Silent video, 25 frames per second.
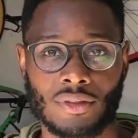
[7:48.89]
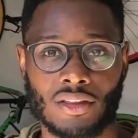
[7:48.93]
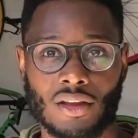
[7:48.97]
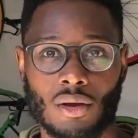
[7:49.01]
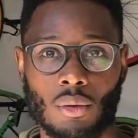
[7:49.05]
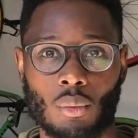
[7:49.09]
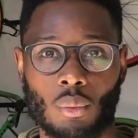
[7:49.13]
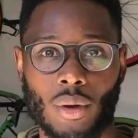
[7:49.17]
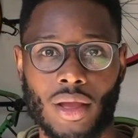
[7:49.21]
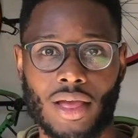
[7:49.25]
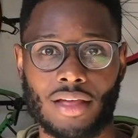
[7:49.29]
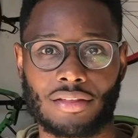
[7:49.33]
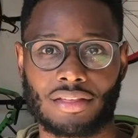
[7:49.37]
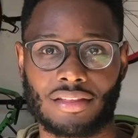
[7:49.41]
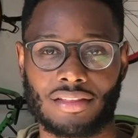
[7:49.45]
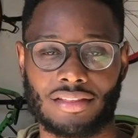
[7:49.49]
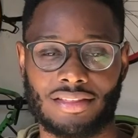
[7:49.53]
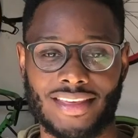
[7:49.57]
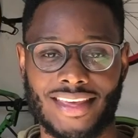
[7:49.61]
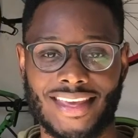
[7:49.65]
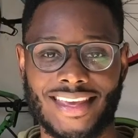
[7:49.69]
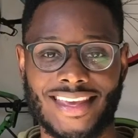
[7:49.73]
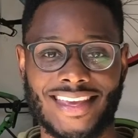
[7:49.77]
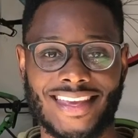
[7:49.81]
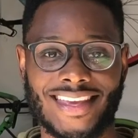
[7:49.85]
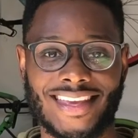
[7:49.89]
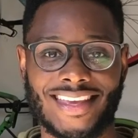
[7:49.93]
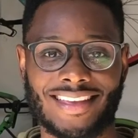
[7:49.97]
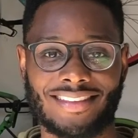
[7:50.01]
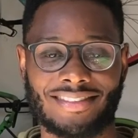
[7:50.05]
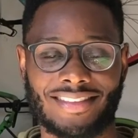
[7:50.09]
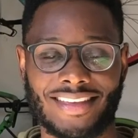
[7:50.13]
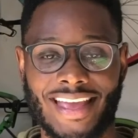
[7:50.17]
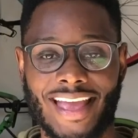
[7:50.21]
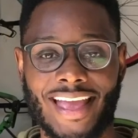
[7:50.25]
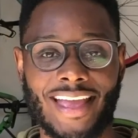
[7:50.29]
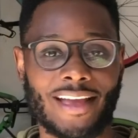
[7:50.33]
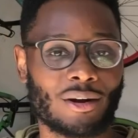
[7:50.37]
with the
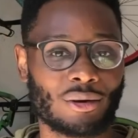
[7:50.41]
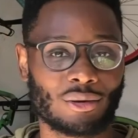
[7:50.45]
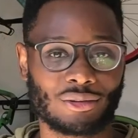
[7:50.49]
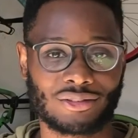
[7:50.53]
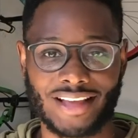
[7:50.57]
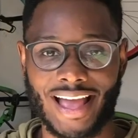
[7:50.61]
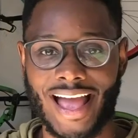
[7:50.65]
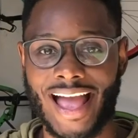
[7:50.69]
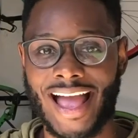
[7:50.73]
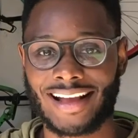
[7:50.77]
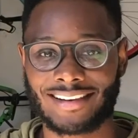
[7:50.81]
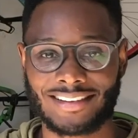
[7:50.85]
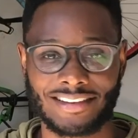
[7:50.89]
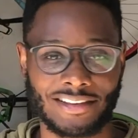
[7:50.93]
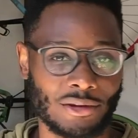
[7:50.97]
HEALS Act,